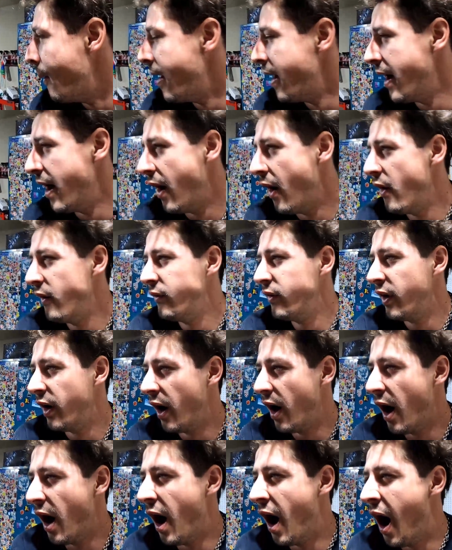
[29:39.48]
But
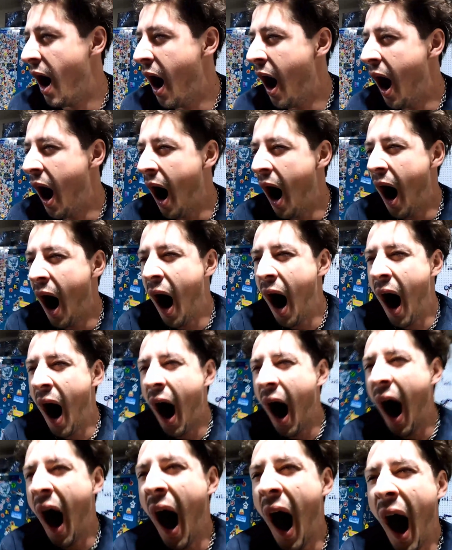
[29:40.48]
overall,
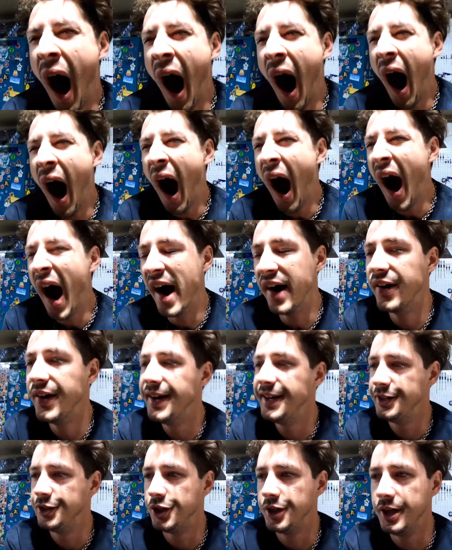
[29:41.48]

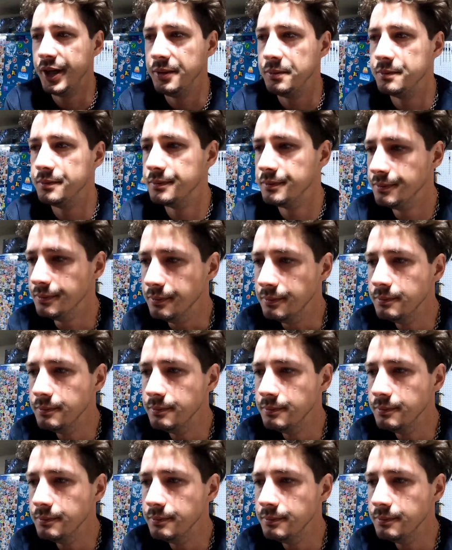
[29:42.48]
great trip.